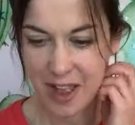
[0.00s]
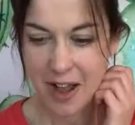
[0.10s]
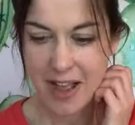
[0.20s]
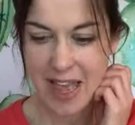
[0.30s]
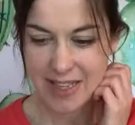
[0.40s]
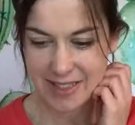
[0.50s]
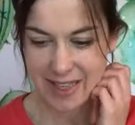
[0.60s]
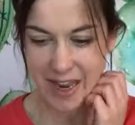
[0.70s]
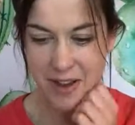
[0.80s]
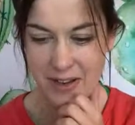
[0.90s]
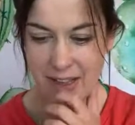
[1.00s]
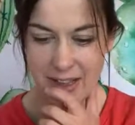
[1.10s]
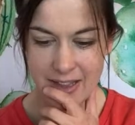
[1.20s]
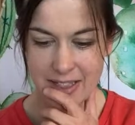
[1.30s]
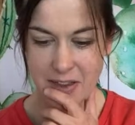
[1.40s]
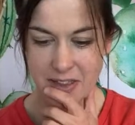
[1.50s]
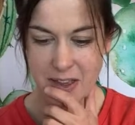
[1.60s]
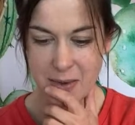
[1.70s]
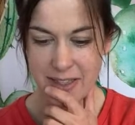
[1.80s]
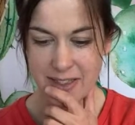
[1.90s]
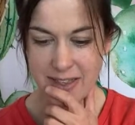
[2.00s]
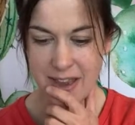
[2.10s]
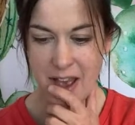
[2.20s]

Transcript: Oh yes, hello. There's loads of comments.